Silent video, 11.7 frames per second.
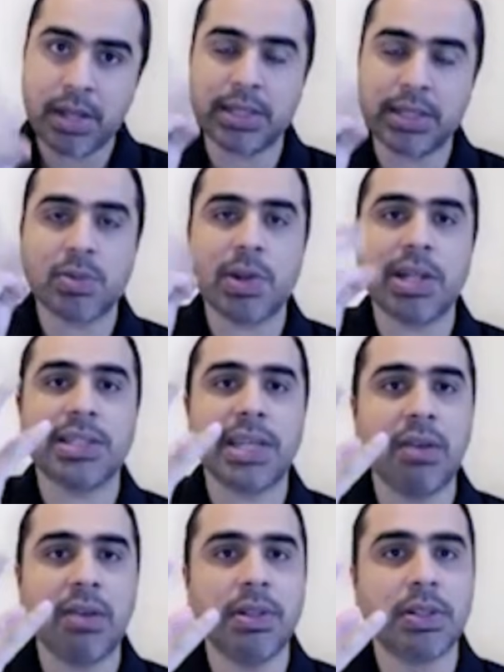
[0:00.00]
the
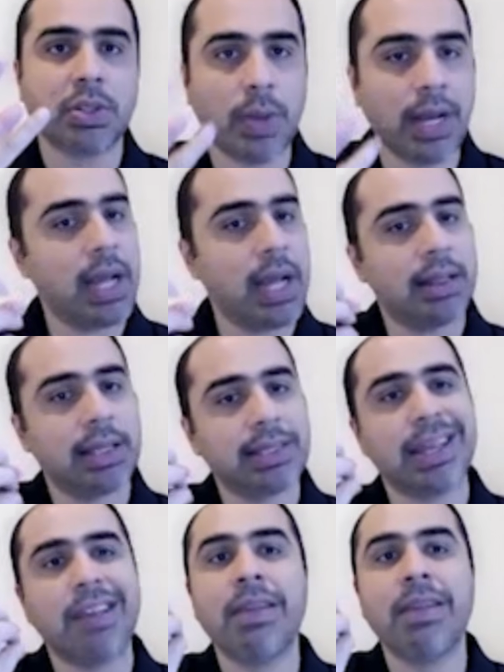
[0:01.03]
cell will swell, and the
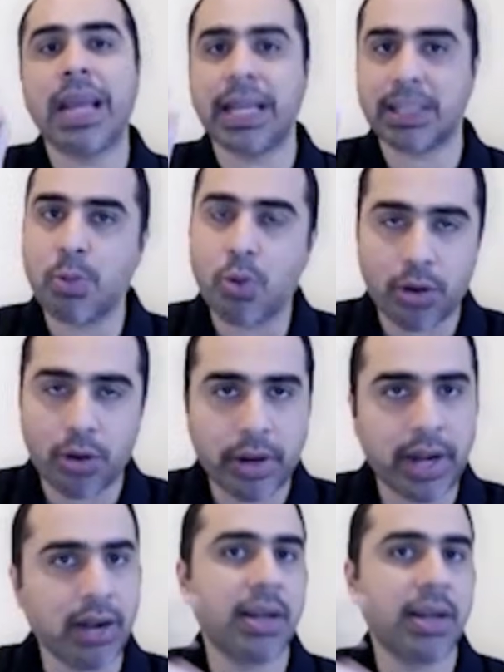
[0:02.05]
cell will explode, right?